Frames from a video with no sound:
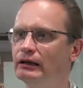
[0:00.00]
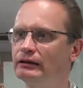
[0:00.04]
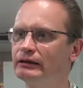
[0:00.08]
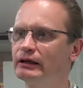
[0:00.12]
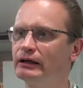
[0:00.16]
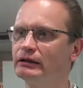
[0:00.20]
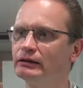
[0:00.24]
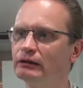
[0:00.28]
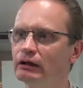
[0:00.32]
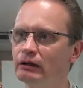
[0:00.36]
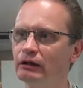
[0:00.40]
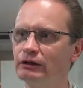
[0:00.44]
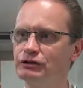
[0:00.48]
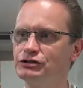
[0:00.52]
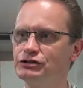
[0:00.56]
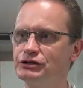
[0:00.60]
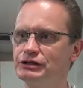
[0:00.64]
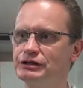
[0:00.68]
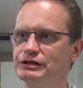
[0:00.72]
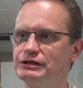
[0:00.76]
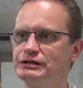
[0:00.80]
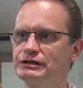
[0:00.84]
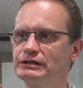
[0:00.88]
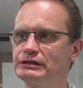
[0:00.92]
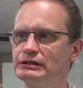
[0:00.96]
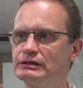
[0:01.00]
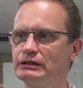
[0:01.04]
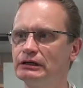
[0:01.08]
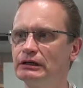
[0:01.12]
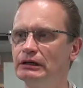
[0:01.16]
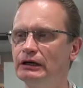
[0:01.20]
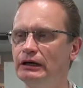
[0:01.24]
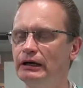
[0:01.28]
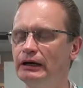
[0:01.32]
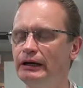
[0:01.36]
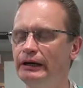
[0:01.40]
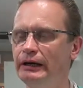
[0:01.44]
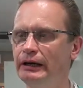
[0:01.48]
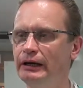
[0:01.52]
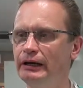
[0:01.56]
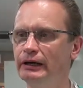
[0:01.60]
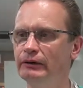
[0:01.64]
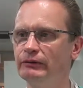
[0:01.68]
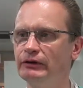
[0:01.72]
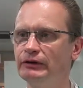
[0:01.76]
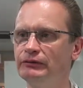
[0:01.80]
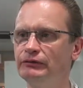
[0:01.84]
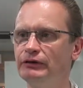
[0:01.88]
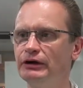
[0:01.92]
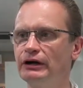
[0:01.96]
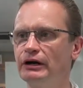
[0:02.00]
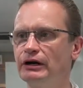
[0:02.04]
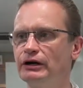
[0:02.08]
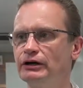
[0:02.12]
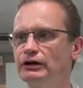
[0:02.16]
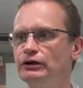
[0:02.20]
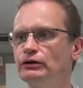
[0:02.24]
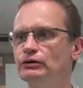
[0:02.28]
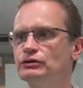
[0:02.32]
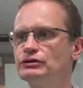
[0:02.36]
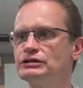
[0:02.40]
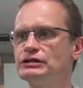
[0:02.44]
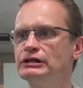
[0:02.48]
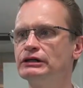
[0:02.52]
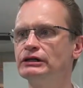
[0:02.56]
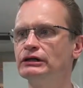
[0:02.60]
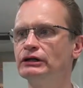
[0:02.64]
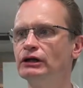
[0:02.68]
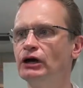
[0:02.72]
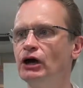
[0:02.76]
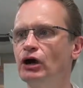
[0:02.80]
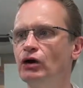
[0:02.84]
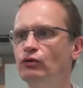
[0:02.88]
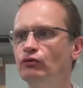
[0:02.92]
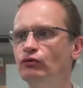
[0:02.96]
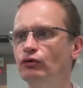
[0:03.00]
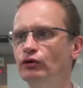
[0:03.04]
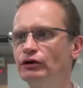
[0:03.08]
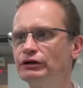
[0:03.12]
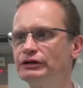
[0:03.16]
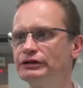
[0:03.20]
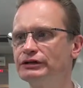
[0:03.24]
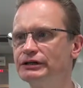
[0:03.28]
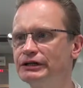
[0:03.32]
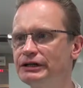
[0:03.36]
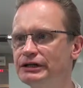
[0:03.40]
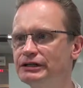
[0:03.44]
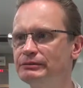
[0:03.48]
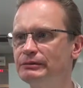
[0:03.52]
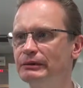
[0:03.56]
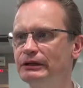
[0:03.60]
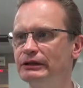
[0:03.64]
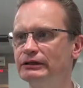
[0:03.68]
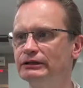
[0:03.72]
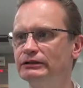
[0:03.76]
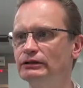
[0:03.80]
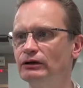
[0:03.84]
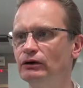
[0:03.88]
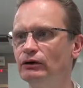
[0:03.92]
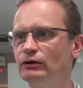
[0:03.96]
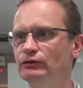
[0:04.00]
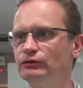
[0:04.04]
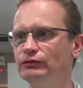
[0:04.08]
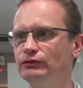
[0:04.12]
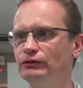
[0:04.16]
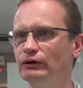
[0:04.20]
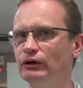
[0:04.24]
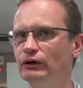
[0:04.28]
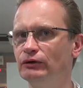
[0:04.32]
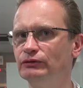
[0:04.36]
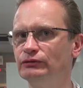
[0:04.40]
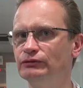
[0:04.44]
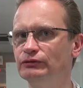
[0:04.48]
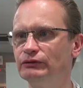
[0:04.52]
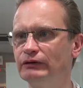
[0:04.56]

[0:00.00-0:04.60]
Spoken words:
technologies in what we are using for treatment of